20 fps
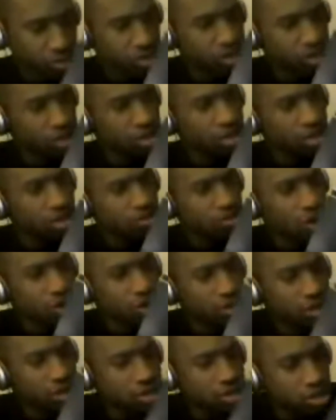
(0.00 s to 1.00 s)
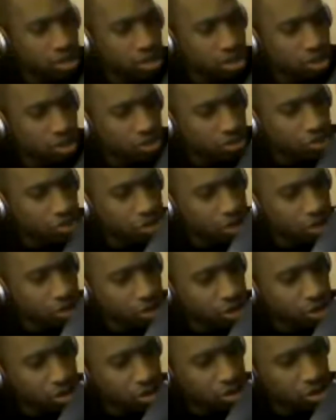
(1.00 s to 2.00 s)
While he's usually
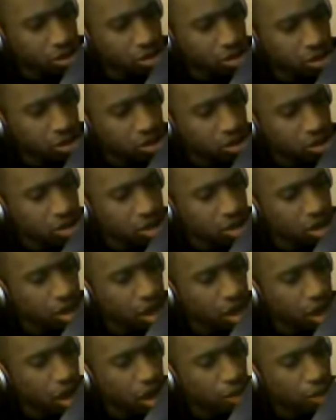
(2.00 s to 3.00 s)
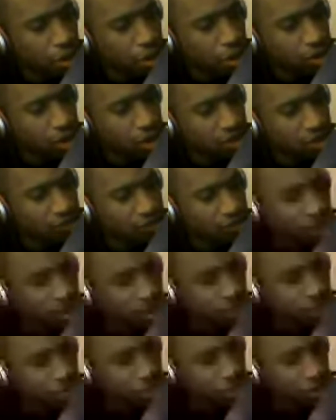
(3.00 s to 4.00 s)
about as fast as
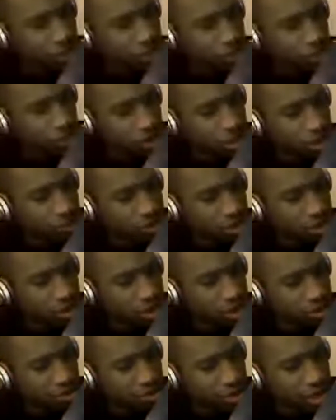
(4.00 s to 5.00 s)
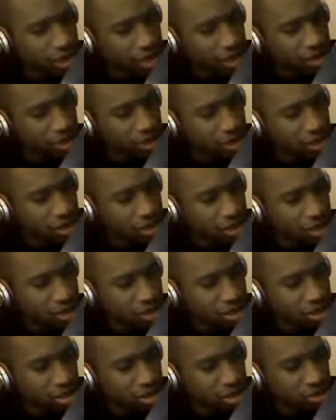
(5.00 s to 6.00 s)
Barry, what gives him the edge is
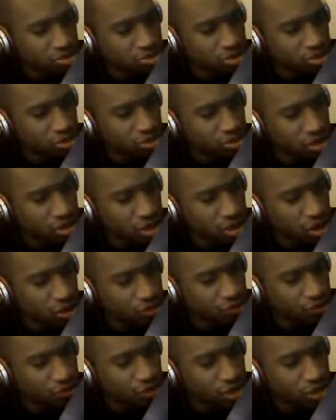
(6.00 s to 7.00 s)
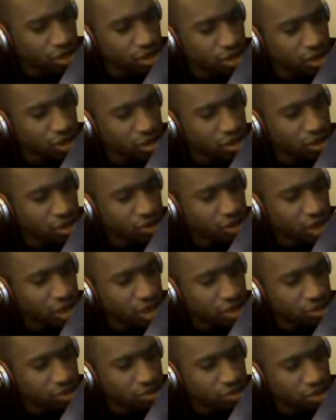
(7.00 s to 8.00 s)
his use of
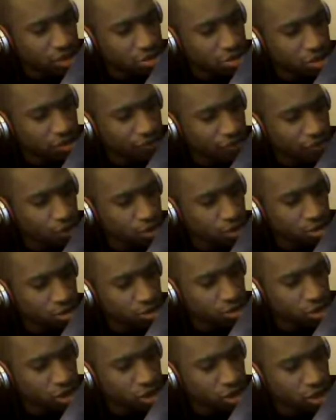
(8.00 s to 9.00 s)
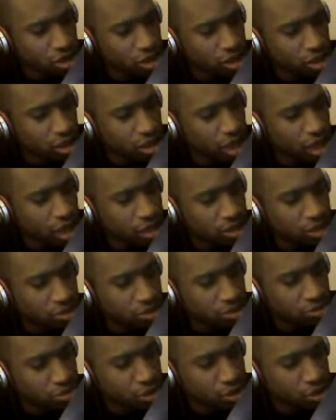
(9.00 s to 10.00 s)
negative speed force, which has the
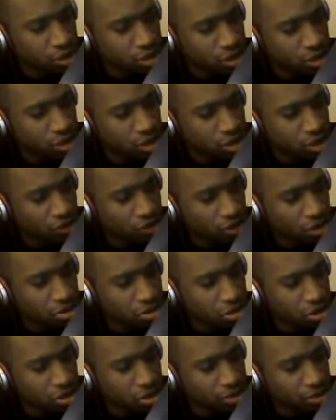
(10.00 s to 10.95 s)
ability to corrupt